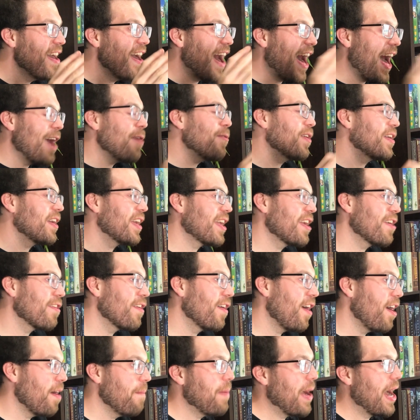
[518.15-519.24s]
I want to hear
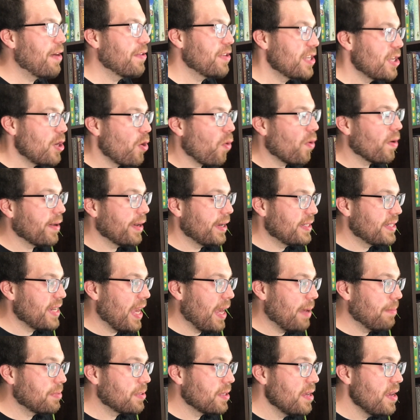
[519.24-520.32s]
about your
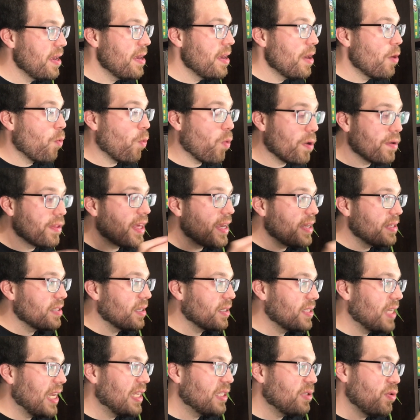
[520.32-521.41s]
attempts. Were they
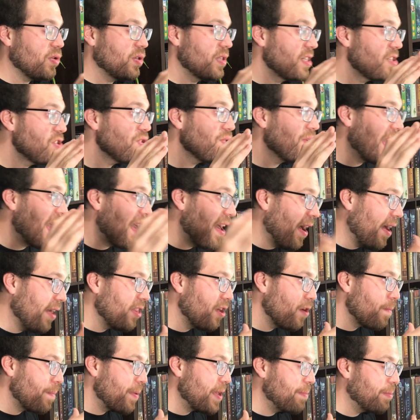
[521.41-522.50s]
successful? Did you get
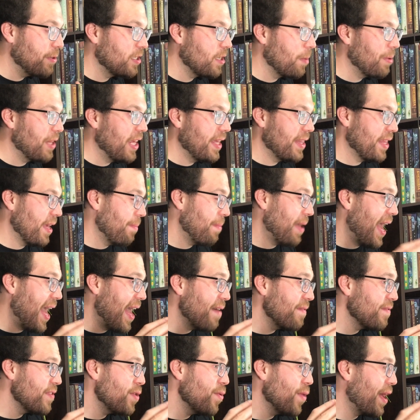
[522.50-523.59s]
other people to play them?
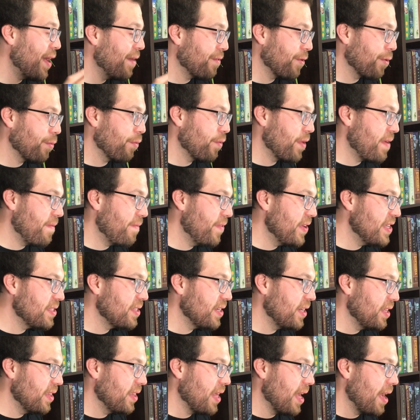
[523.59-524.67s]
Have you ever
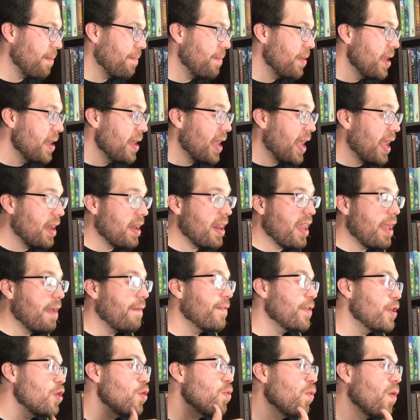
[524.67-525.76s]
revisited them? And if
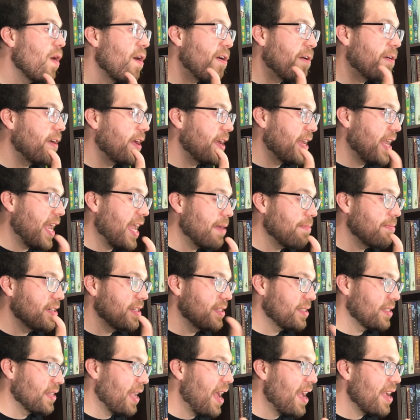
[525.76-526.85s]
you are a game
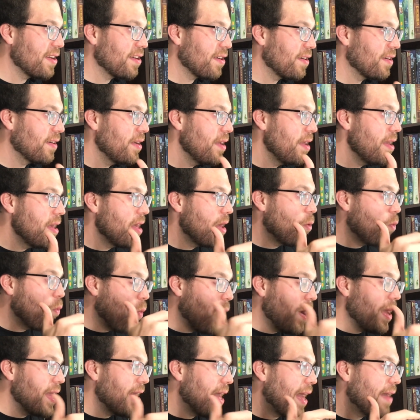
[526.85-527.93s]
designer,
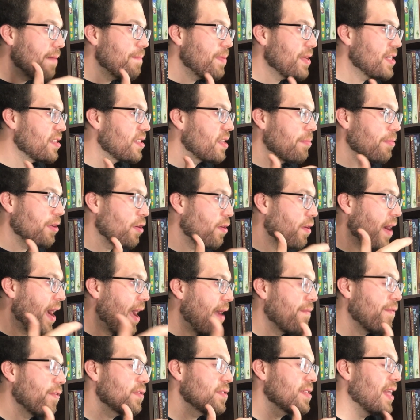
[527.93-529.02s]
what have been some of your
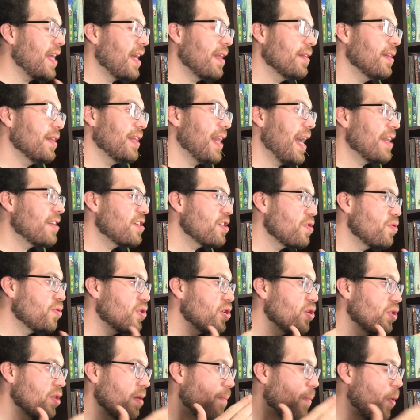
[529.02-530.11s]
efforts that led you
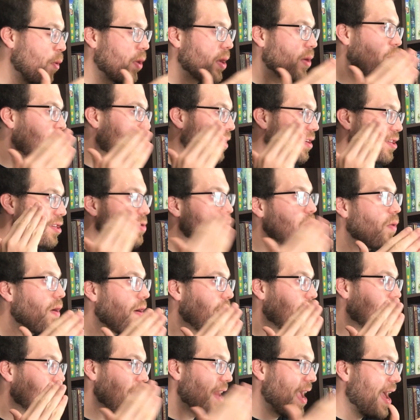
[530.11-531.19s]
to the point where you
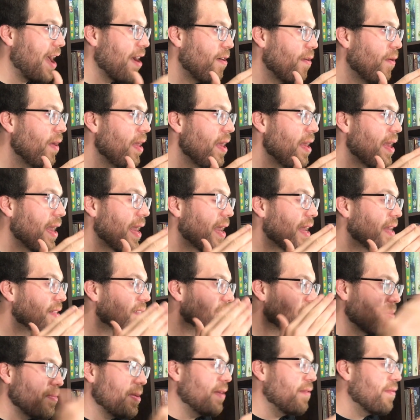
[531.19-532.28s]
are now and
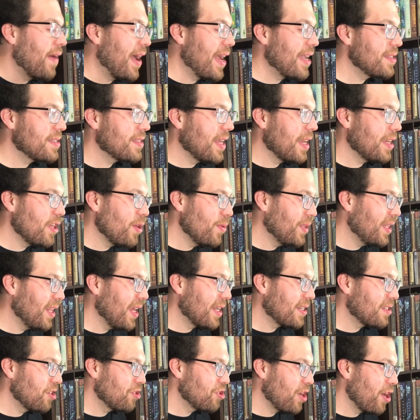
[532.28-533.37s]
some advice that you would
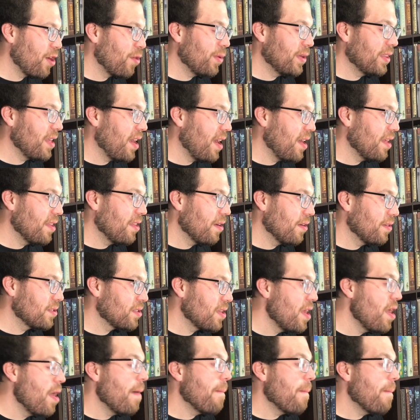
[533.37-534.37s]
like to share with others.